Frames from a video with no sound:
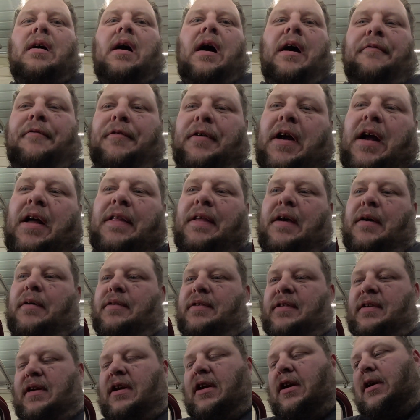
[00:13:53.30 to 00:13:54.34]
I forgot that
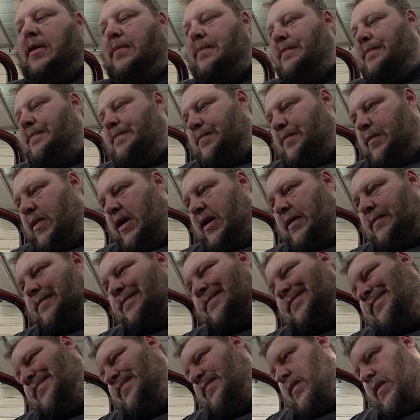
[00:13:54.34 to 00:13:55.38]
was in here,
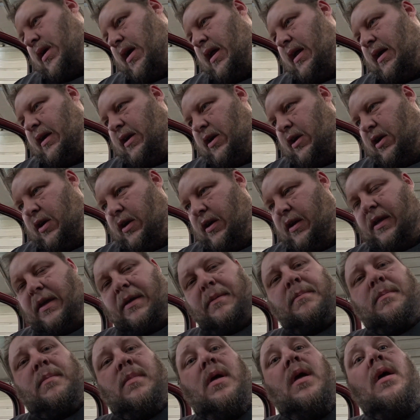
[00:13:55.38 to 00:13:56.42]
hitting it or
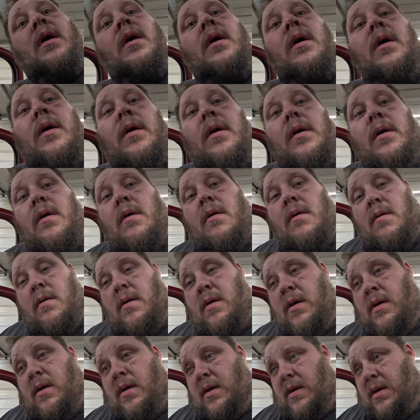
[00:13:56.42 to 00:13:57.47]
anything.
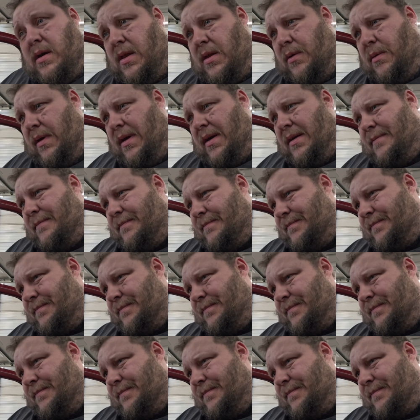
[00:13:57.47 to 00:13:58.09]
Anyway,